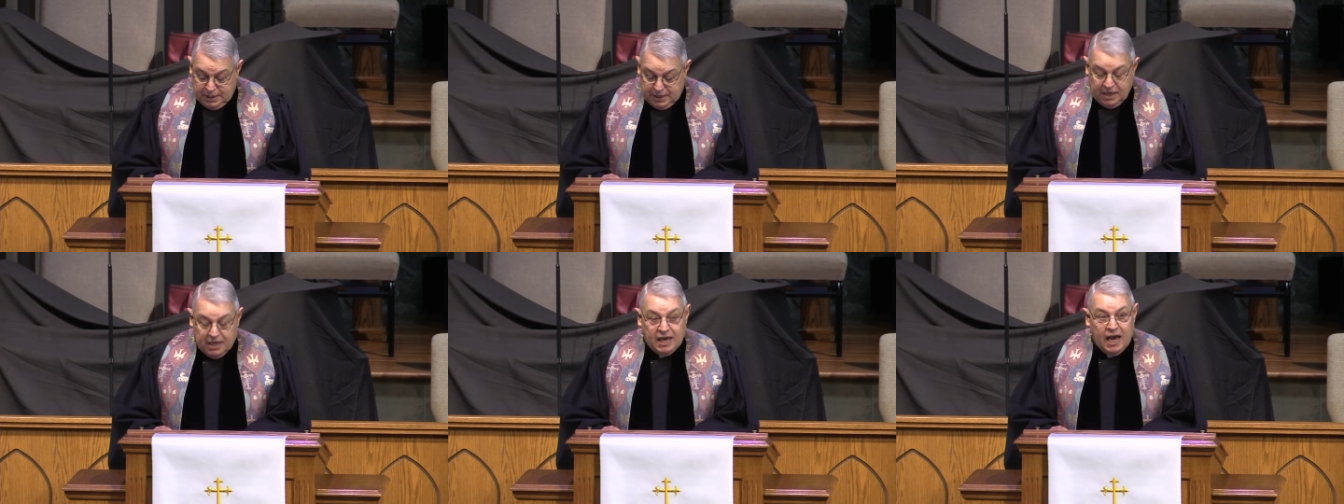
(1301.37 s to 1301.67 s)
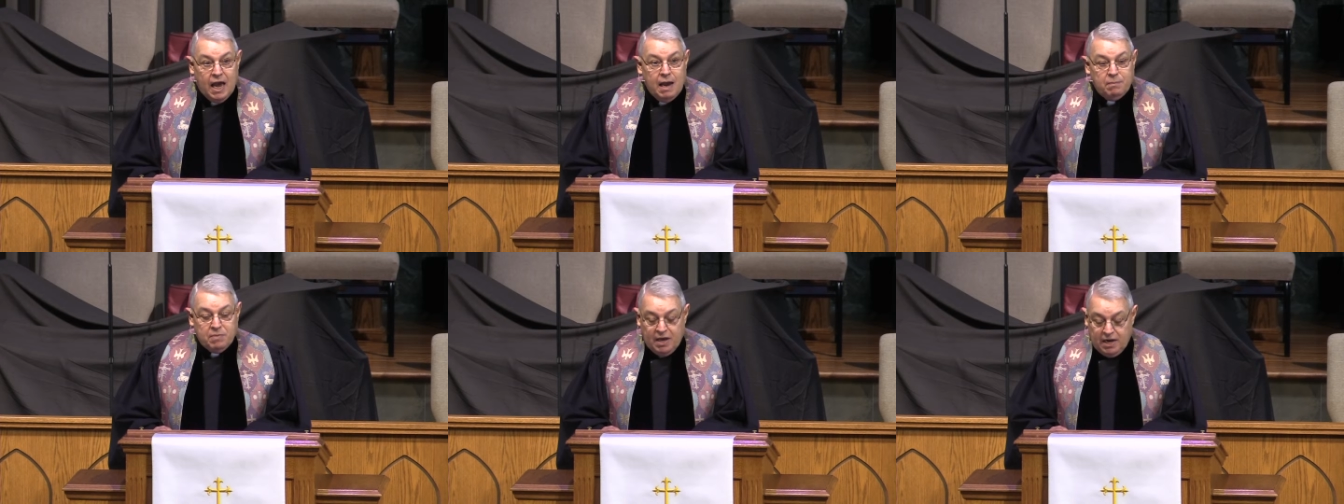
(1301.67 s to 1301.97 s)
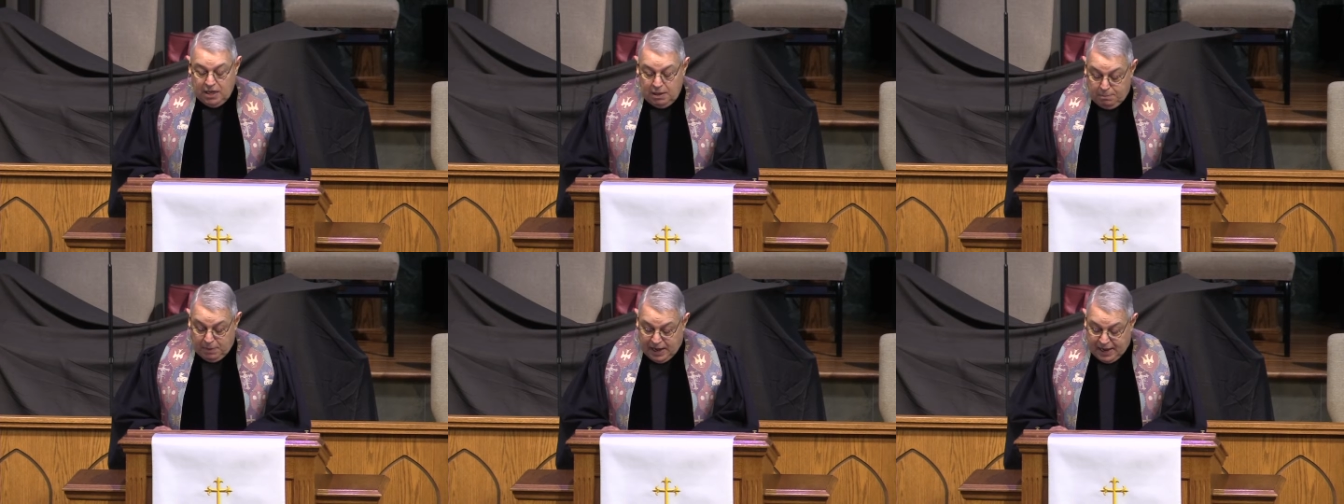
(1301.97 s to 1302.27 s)
He came
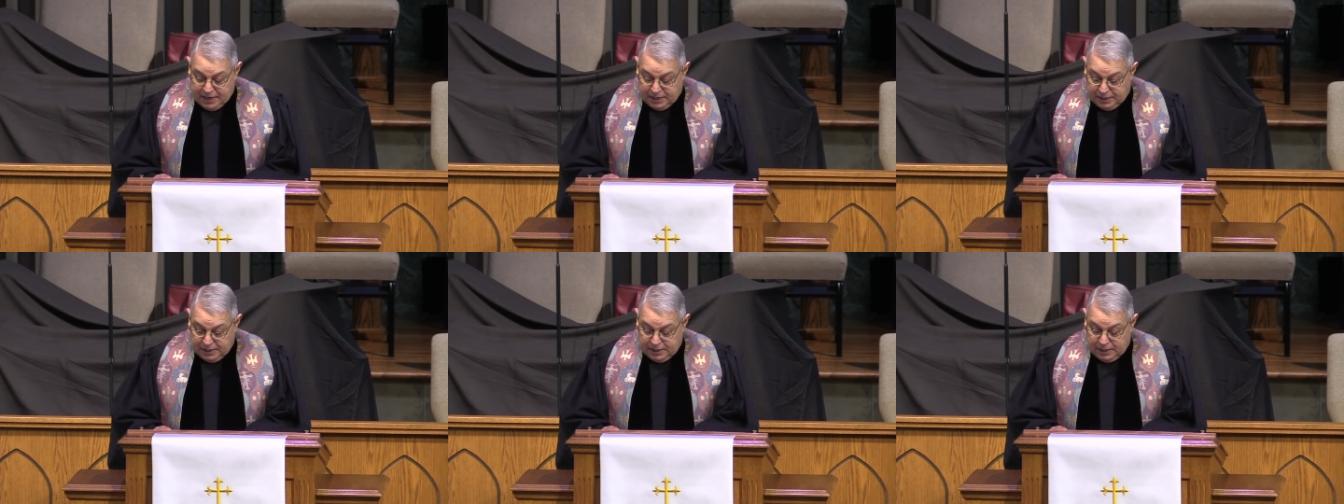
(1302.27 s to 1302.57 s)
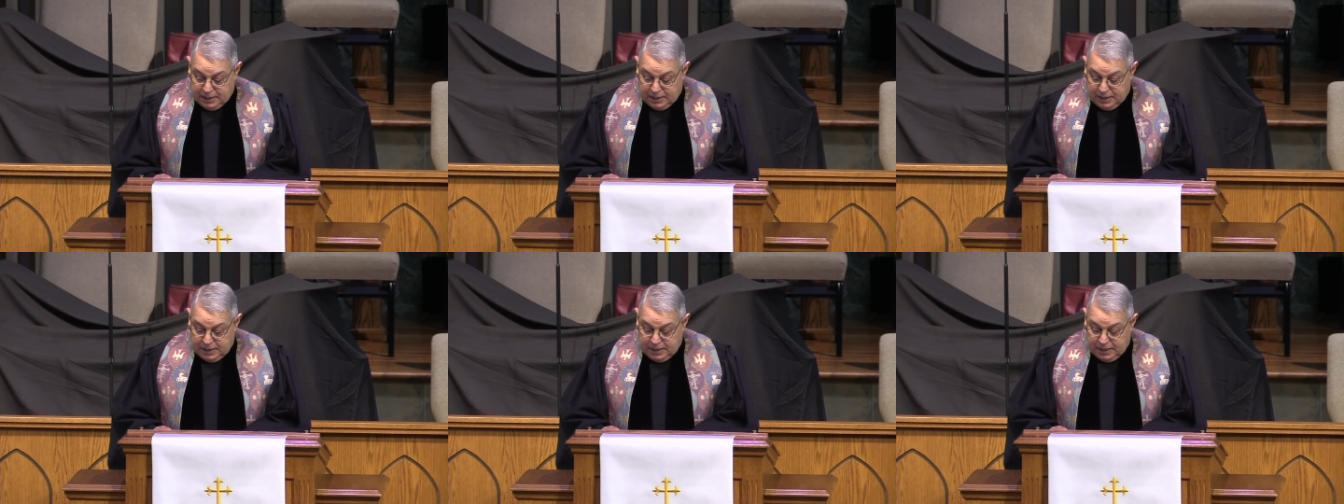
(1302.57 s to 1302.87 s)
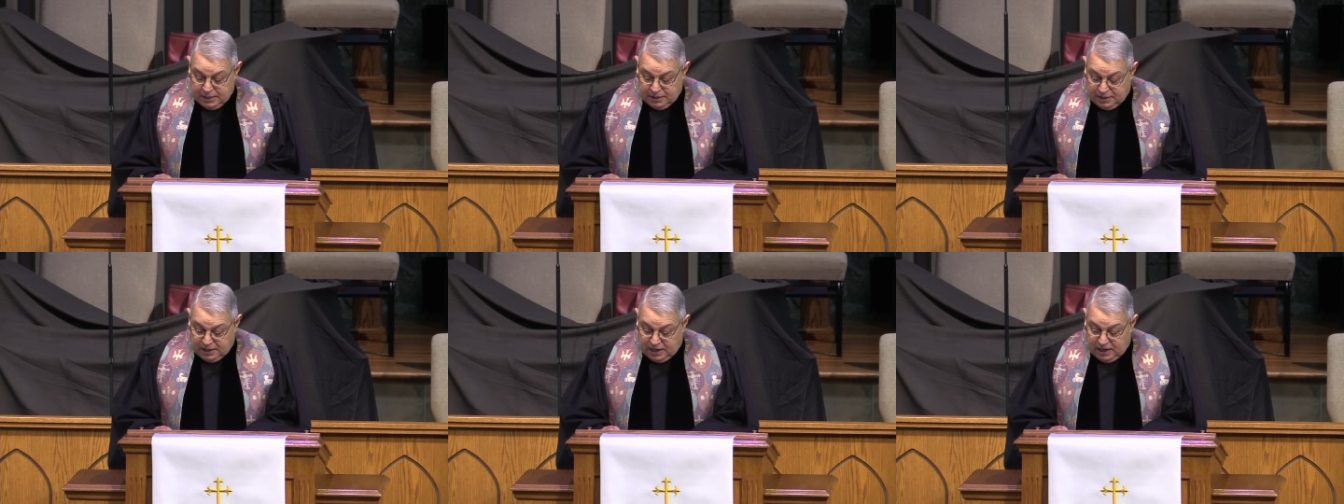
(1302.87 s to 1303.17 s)
that He might
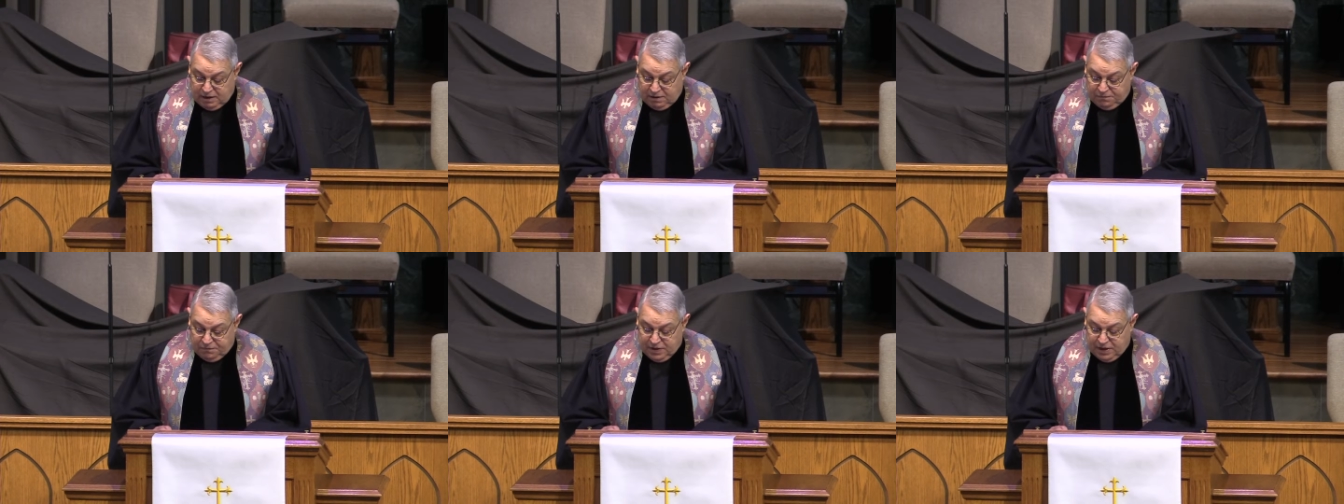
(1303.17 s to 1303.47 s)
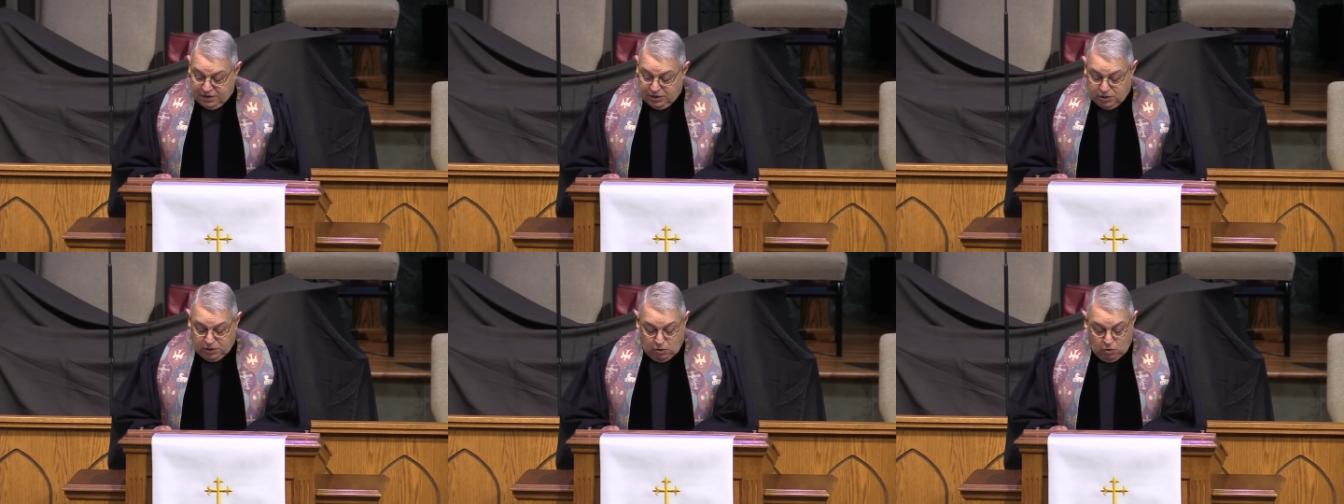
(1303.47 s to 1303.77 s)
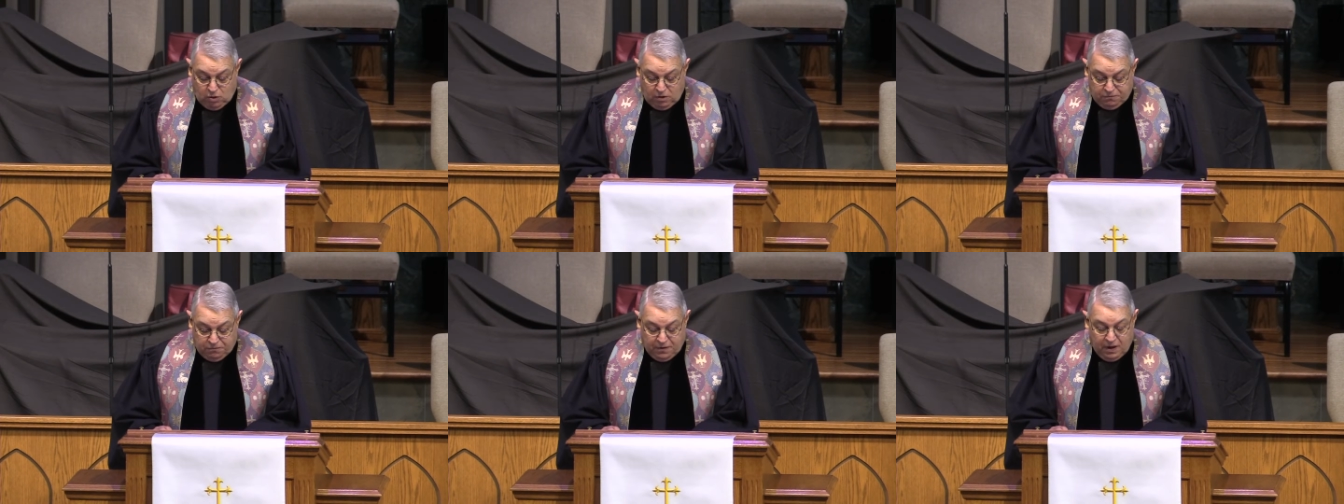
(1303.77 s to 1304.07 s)
love and
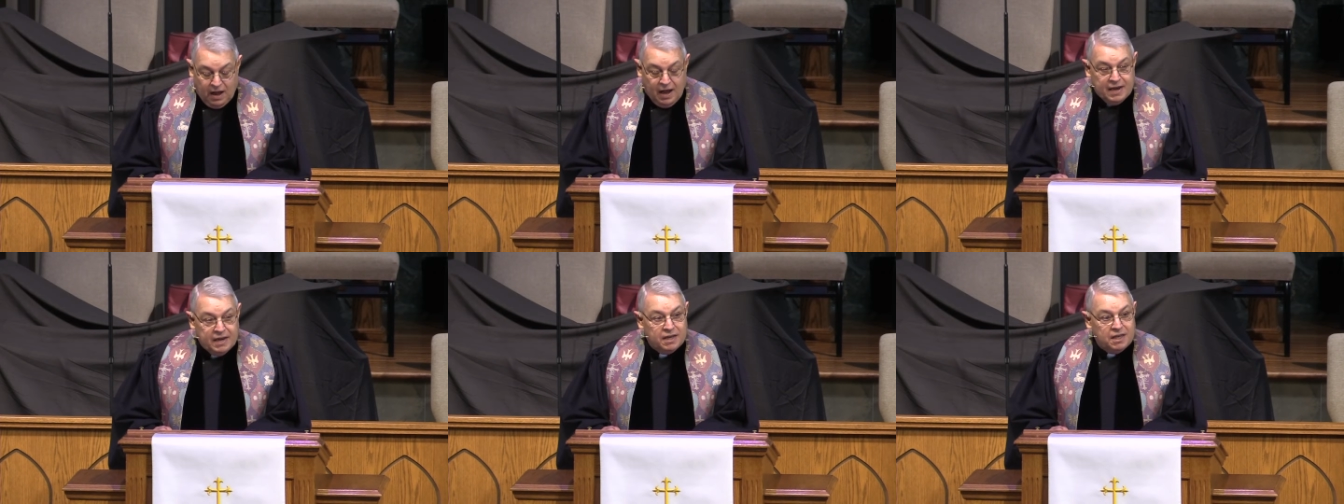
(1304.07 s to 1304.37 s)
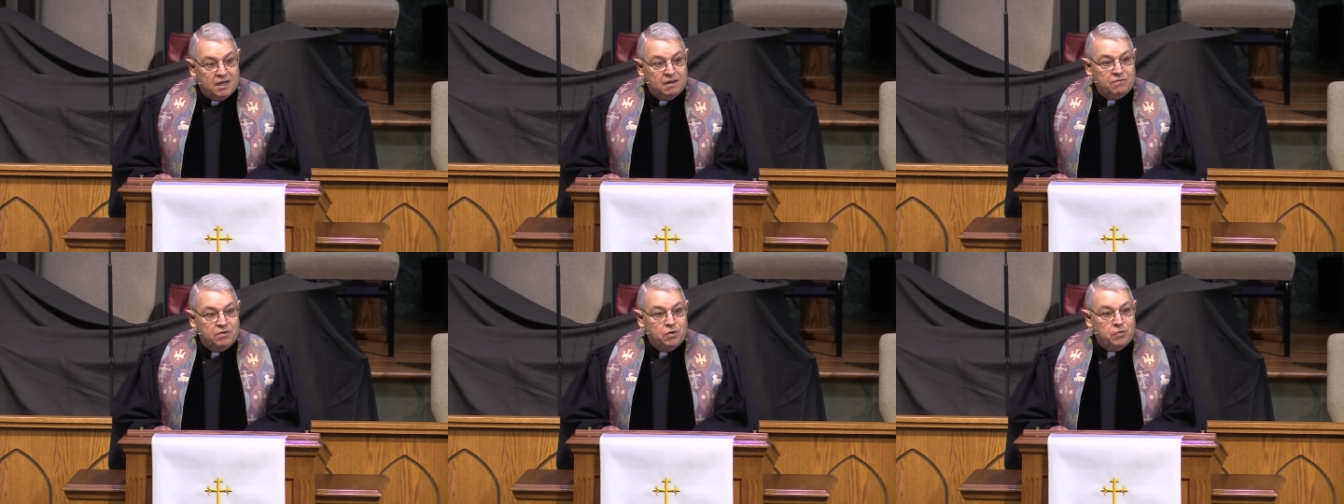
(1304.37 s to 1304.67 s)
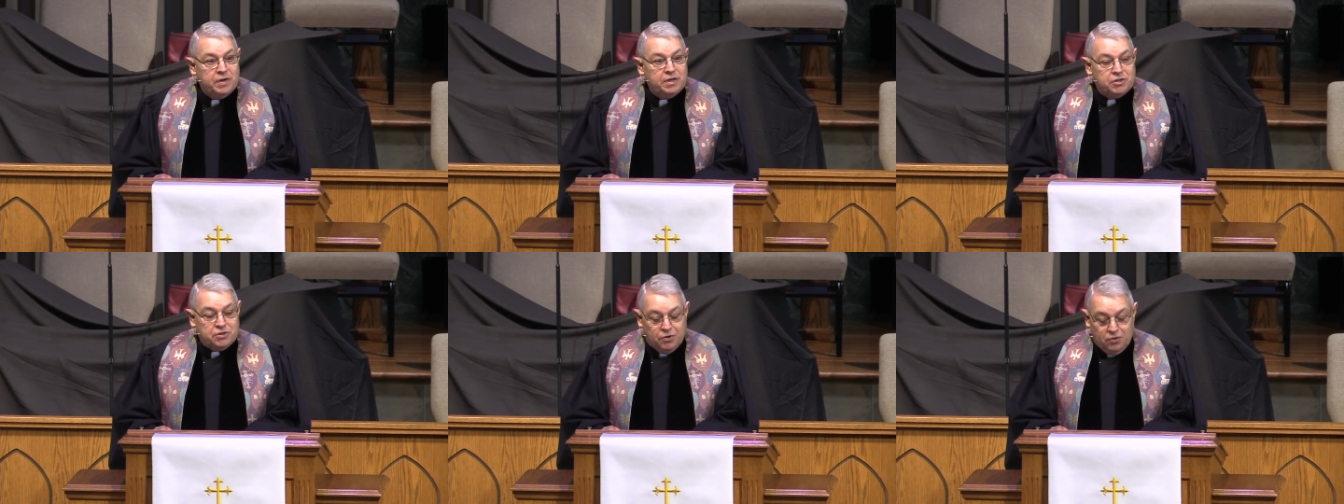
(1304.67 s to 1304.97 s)
glorify and give
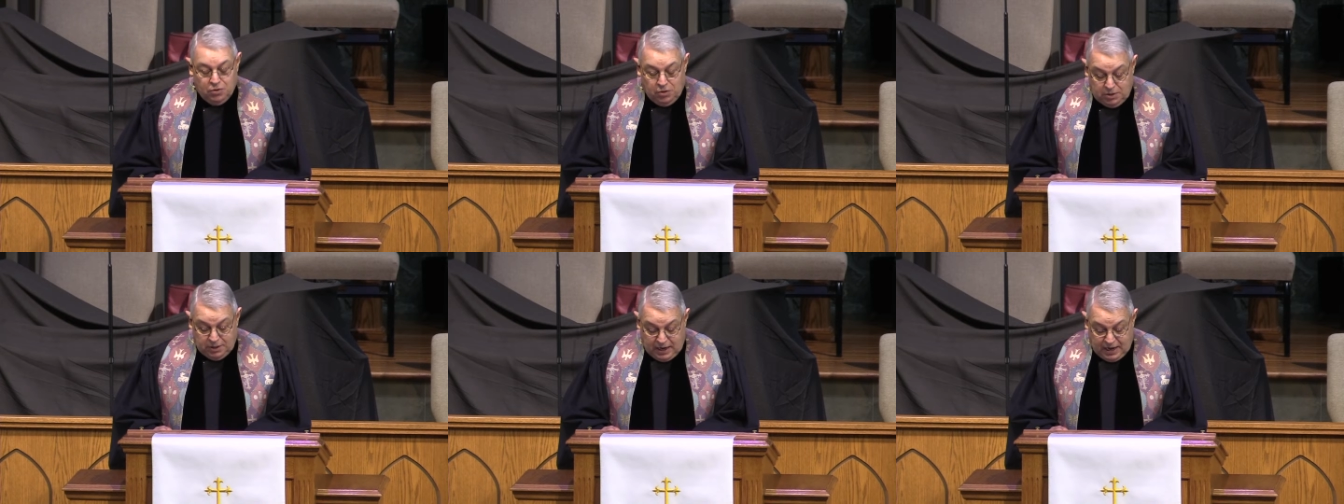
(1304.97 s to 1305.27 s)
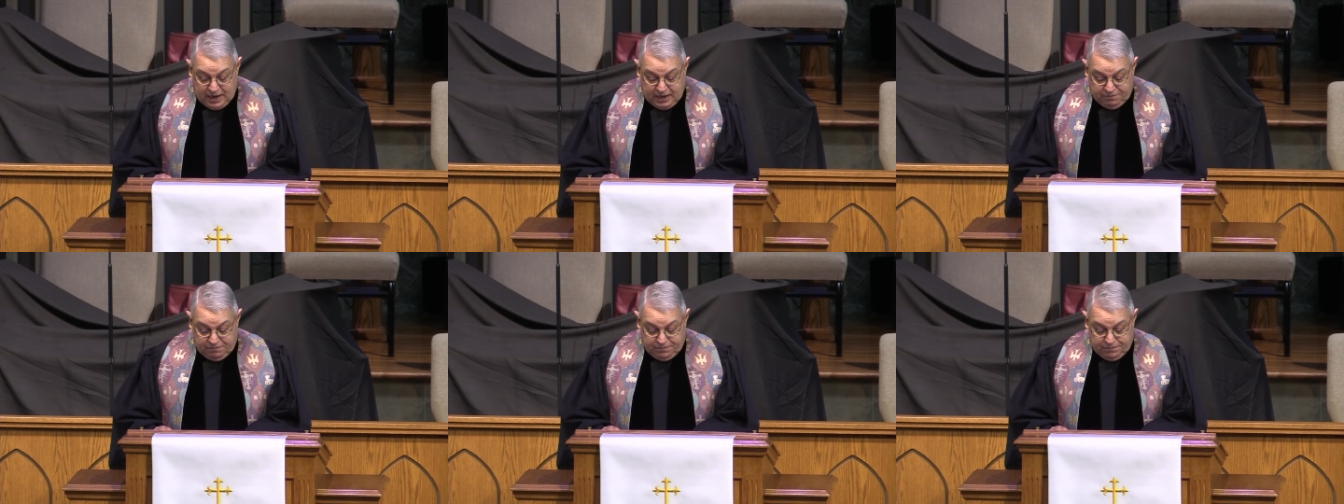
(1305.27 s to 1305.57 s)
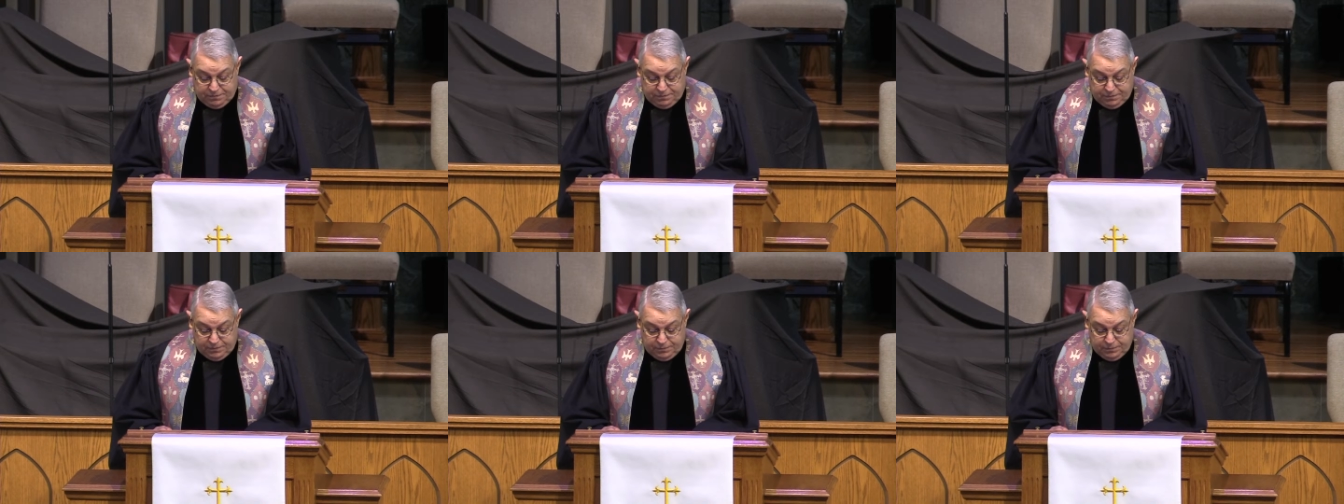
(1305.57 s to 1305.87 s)
you eternal life.